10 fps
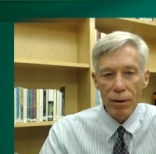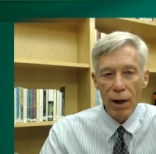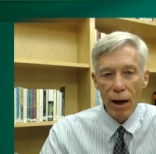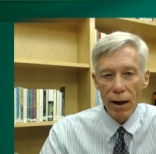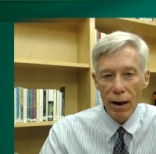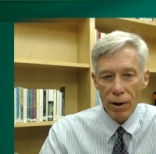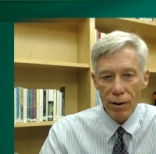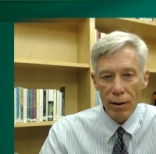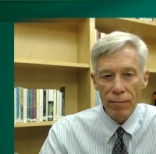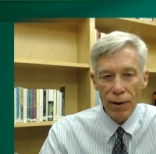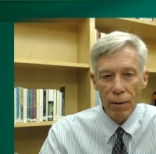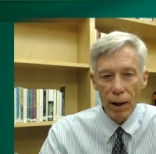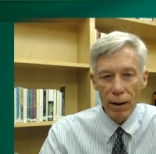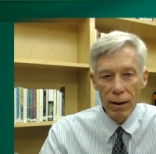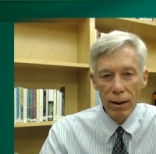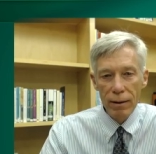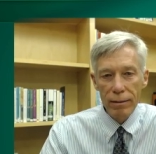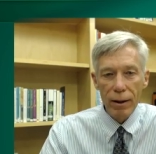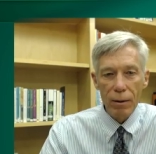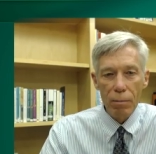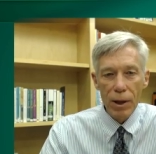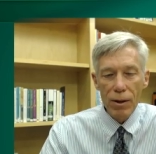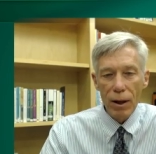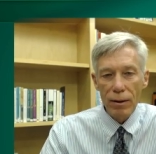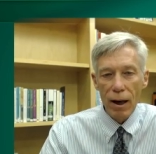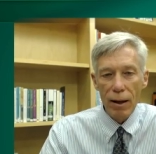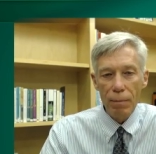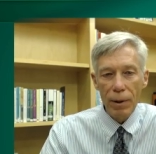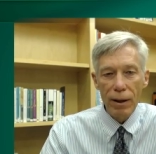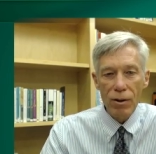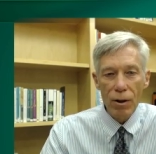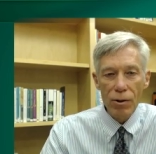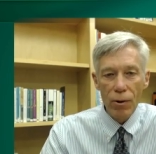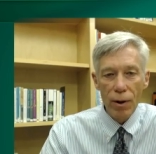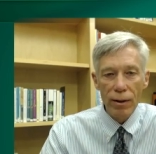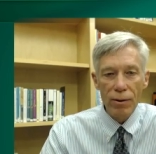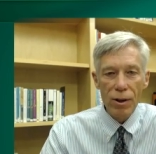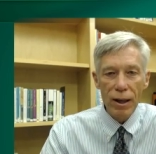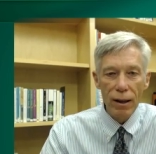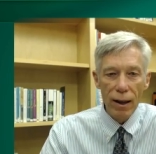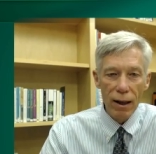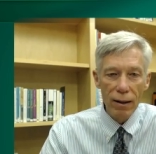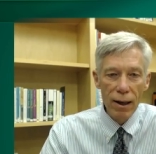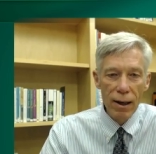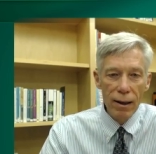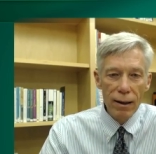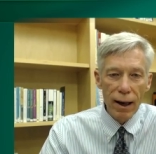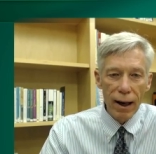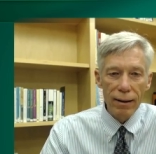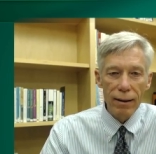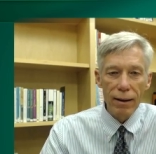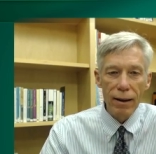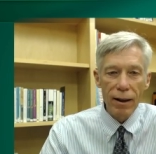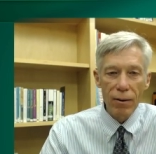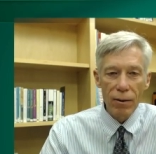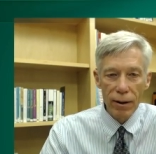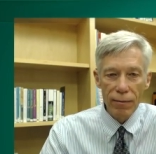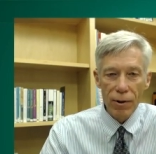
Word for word: of non Hodgkin lymphoma that are B cell type, and it's also on CLL and acute